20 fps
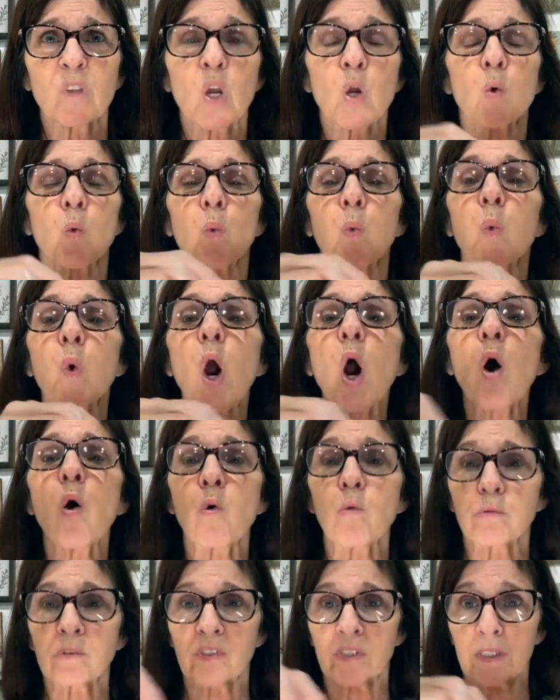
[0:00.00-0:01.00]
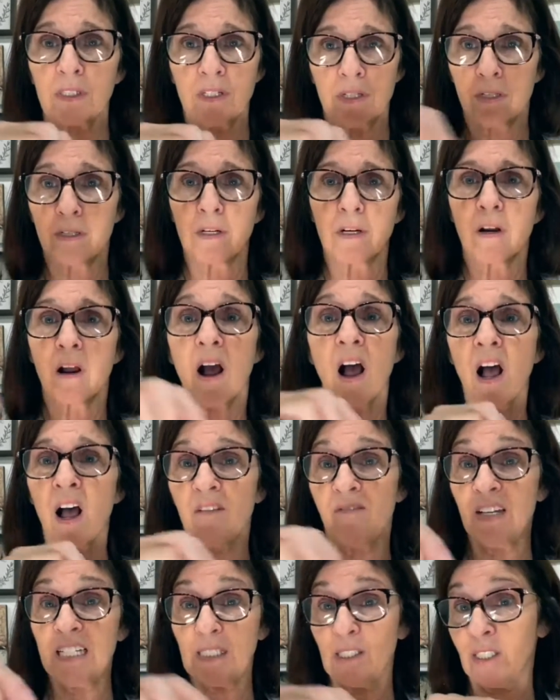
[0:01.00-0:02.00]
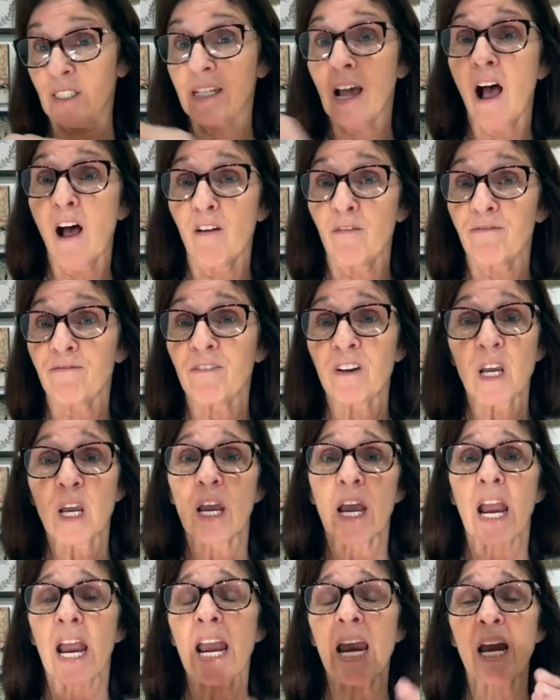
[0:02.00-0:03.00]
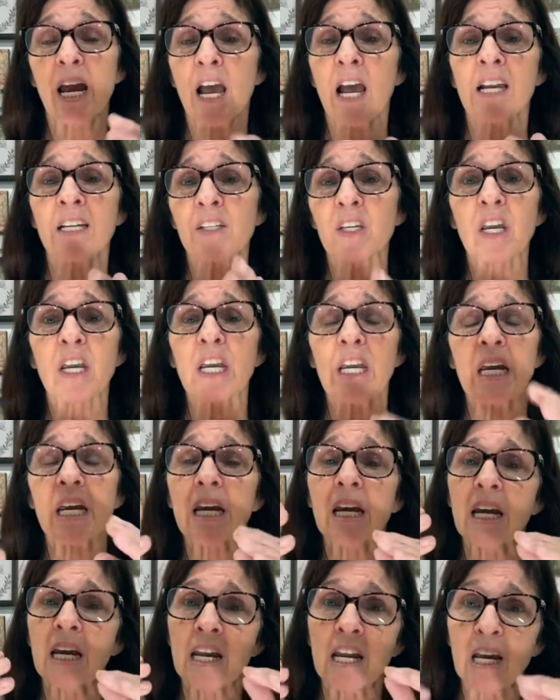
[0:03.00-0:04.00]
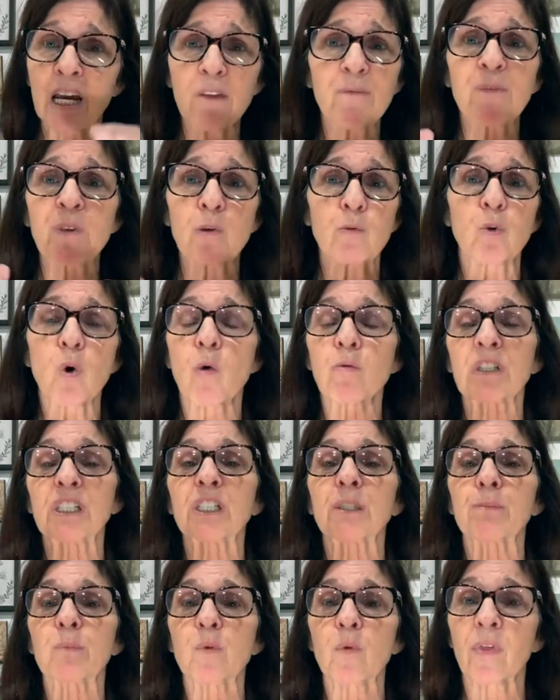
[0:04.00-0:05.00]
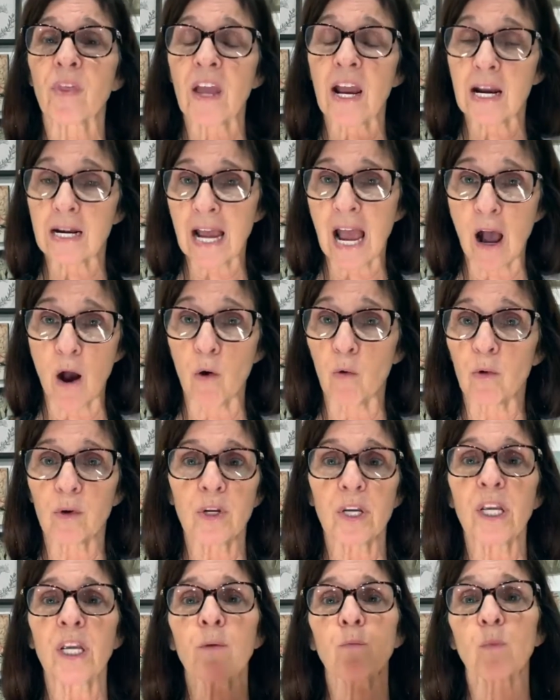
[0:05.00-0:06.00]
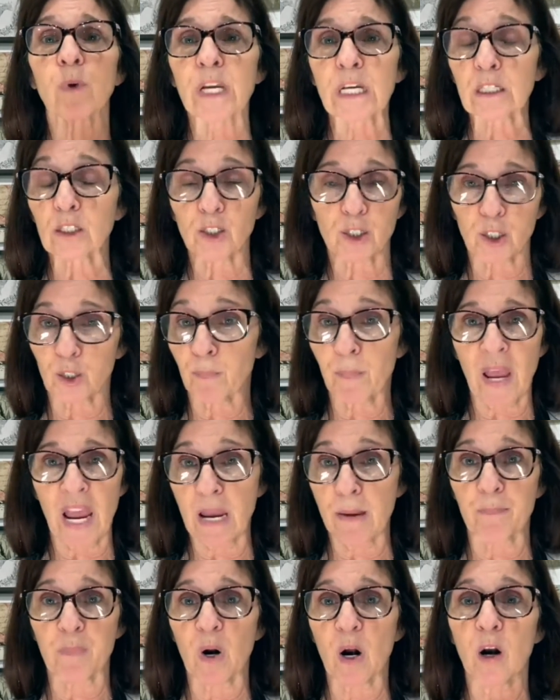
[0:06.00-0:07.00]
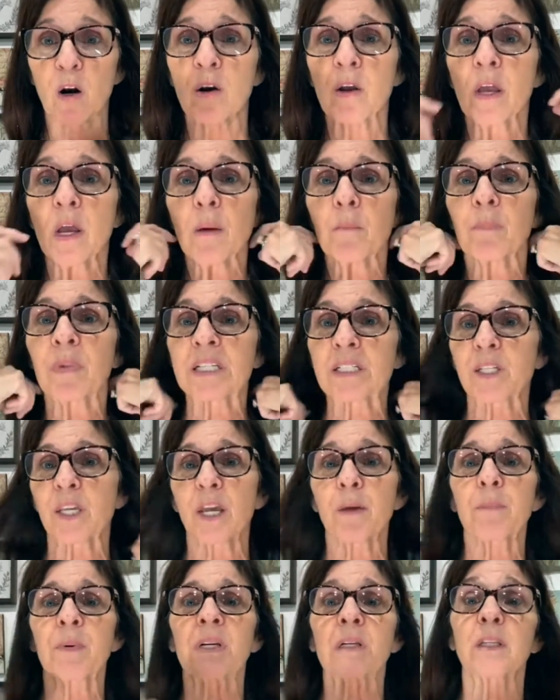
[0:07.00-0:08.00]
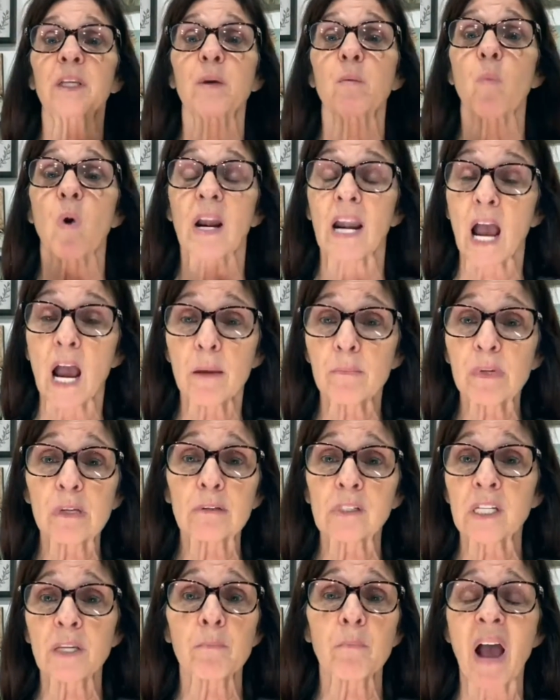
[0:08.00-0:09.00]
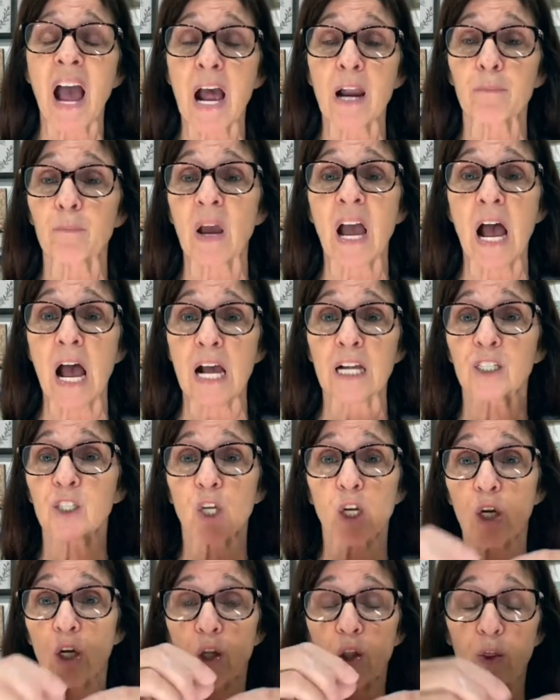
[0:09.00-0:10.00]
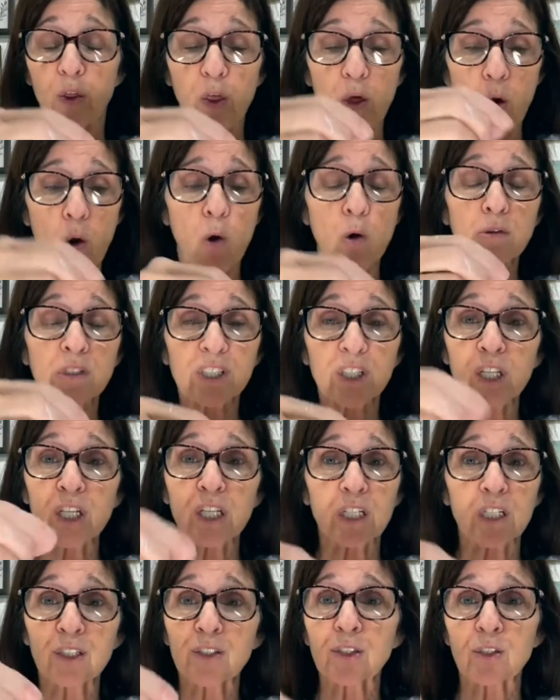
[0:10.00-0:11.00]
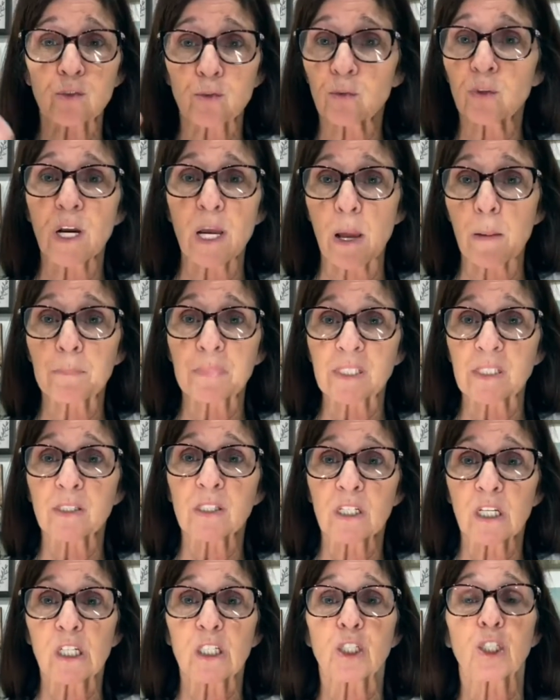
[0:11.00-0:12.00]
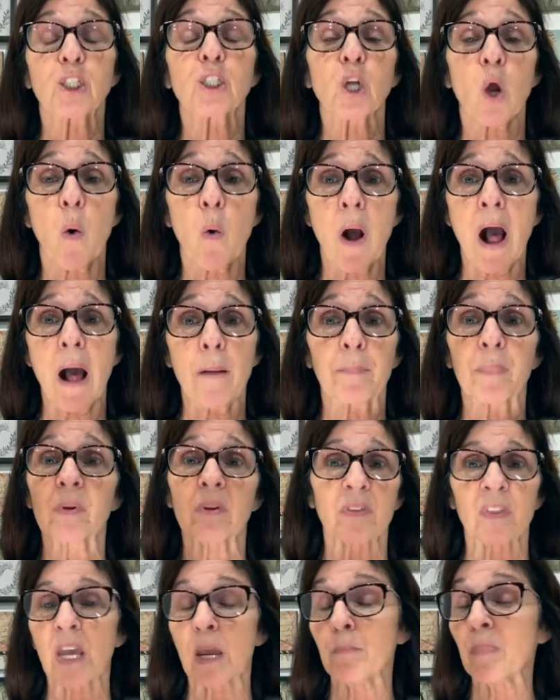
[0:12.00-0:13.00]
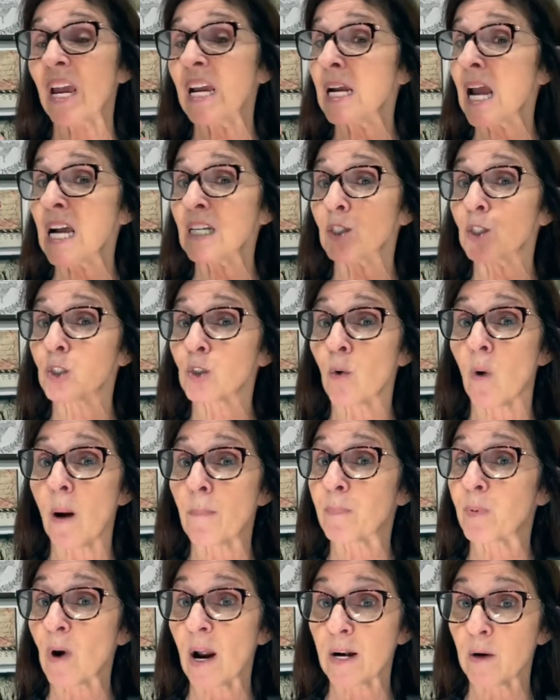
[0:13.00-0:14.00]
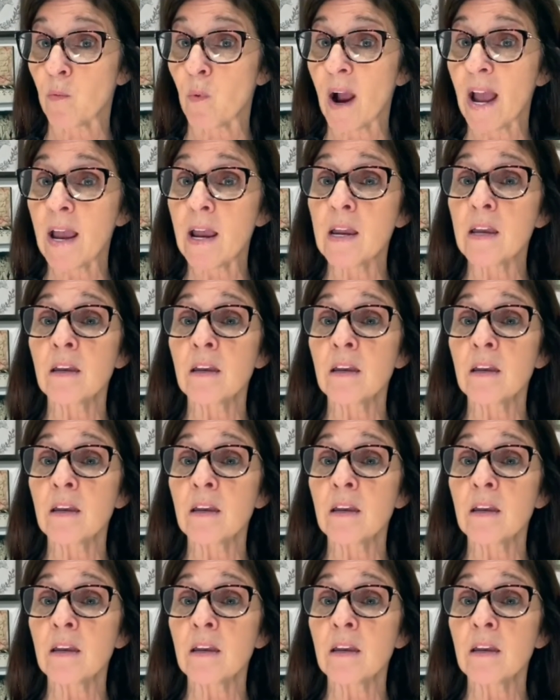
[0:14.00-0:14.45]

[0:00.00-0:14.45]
rows of itself. And if you go to smooth that out, it wrinkles your paper. But typically when I'm using Mod Podge, those little strips show up. They may not show up right away.